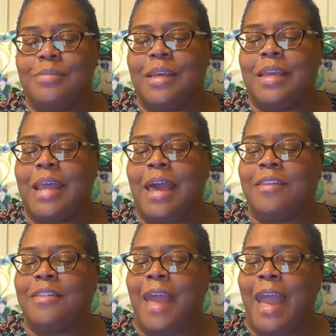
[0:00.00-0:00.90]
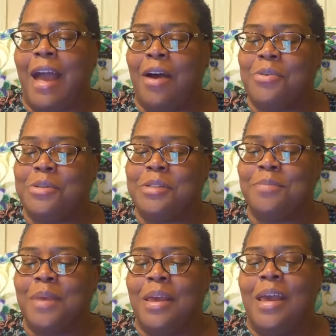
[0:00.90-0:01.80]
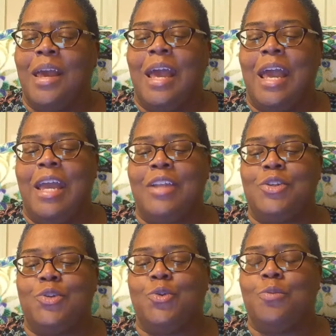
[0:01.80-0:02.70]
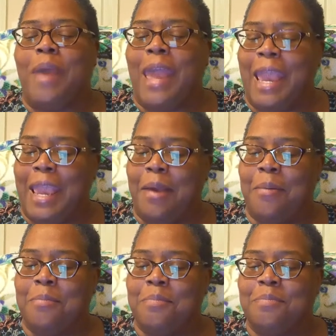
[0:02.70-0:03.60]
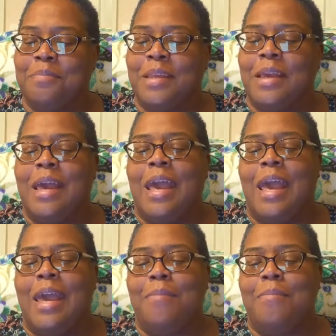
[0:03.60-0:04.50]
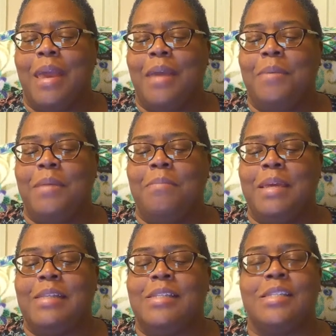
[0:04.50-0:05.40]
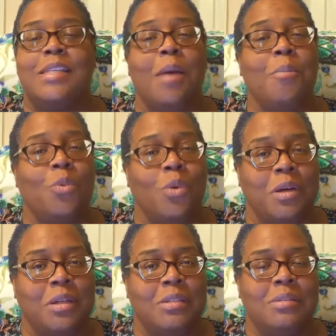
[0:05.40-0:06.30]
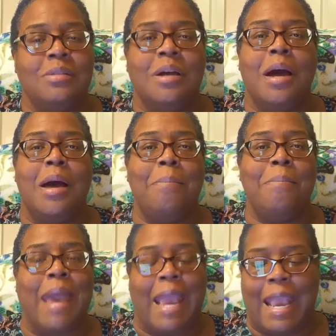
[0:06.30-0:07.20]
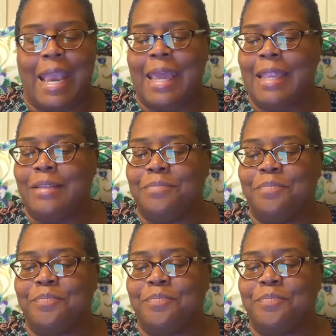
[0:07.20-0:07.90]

Get out of the house and do Pam and maybe meet someone, a man,